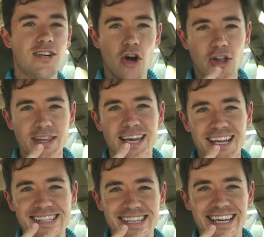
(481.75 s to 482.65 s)
Call it like
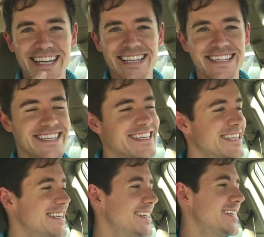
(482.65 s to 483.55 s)
I see it.
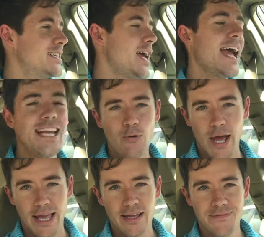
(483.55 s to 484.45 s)

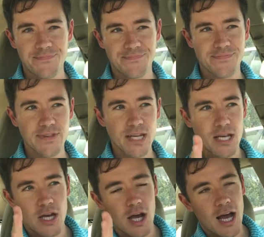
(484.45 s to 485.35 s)
Anyway,
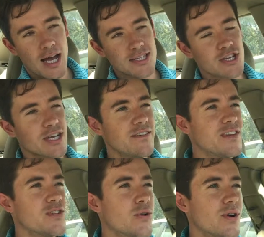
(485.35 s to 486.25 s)
I took
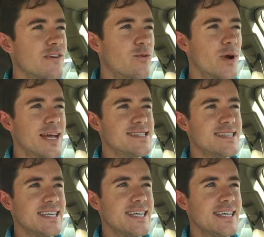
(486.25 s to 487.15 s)
inventory of what I
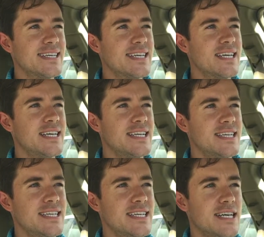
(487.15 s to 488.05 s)
see
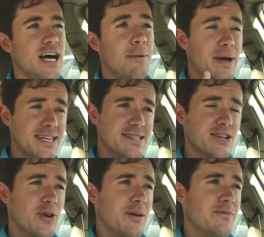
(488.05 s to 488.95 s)
on my
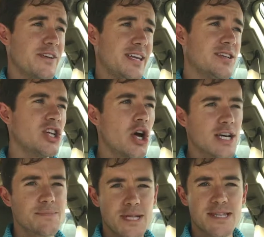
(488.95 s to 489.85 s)
Instagram feed.
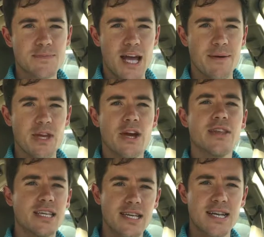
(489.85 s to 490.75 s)
I spend some time there. I
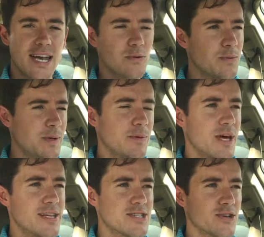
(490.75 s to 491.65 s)
like to connect with people
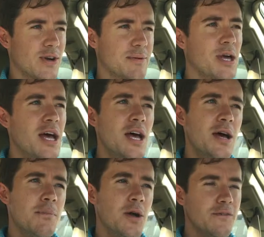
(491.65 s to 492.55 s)
on Instagram.
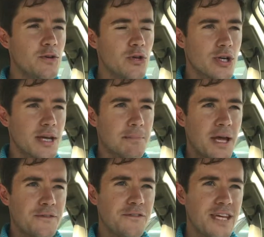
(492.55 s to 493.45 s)
But if you look at
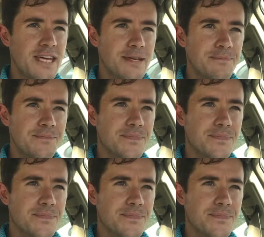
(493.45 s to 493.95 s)
my feed,